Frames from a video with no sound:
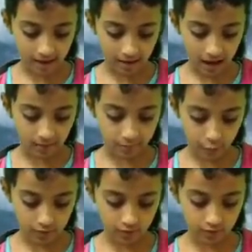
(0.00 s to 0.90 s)
That
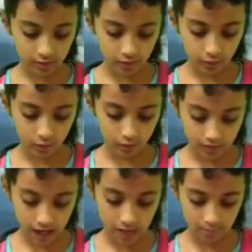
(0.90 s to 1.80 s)
force is over
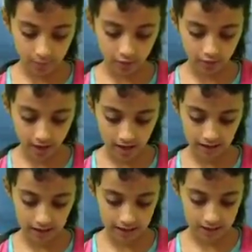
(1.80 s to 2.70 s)
10 meters high
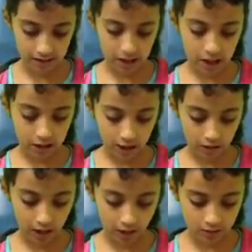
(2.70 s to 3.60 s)
and can kill
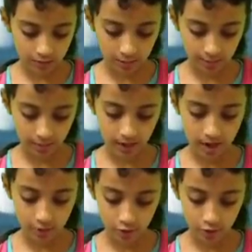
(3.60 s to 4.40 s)
thousands of people and